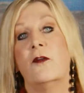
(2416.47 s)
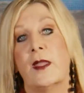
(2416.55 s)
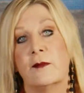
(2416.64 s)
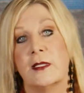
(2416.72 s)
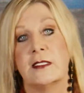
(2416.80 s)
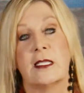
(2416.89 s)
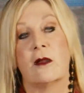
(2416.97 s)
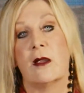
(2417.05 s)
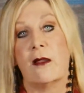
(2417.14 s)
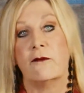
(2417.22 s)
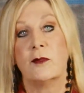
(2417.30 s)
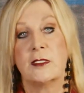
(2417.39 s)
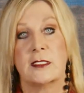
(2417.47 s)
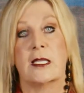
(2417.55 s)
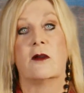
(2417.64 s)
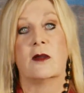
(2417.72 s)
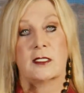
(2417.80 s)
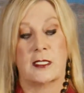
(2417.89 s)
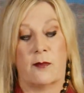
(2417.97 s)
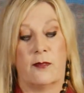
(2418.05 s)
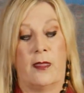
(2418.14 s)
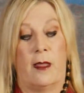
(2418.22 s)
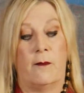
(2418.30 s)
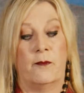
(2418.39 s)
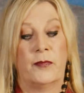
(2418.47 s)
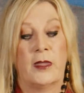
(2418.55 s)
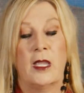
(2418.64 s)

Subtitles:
family's there. Everyone's there except them.